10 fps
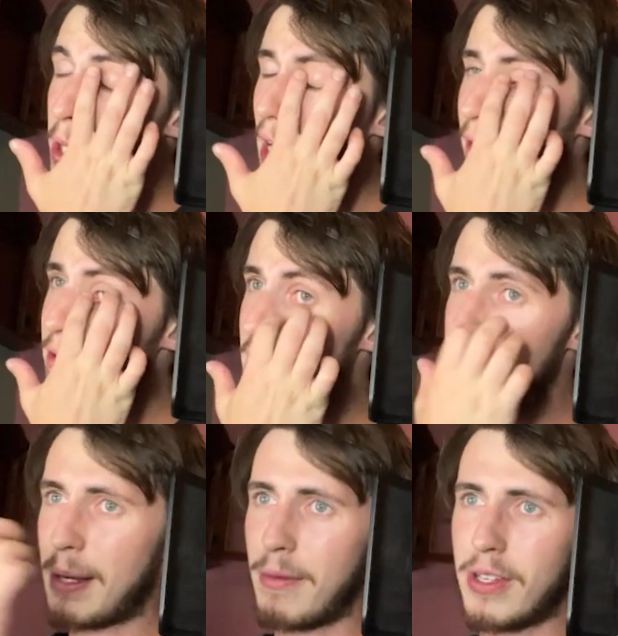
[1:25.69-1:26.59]
Like, I've seen
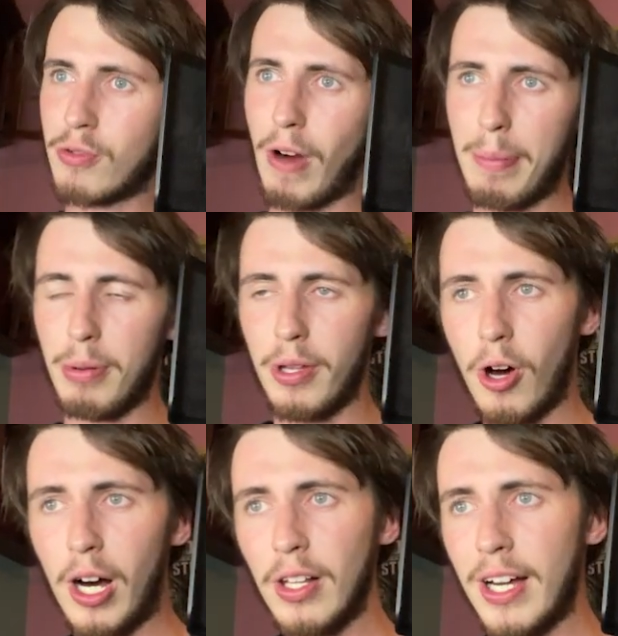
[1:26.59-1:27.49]
some of his grappling
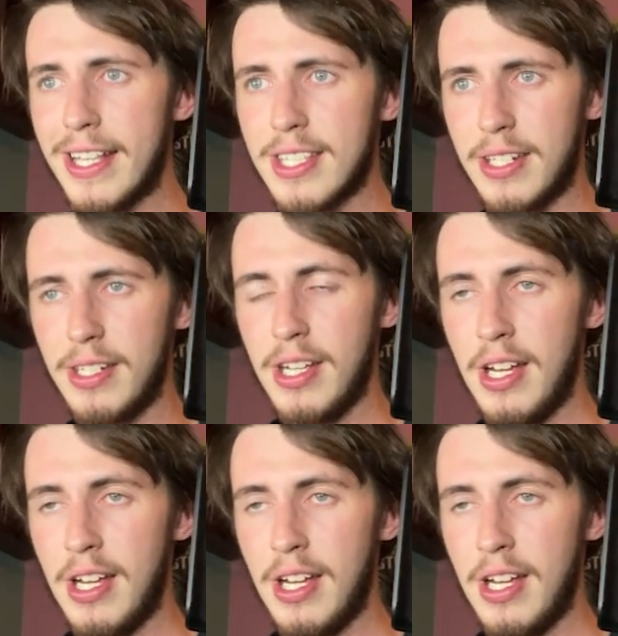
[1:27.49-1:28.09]
highlights and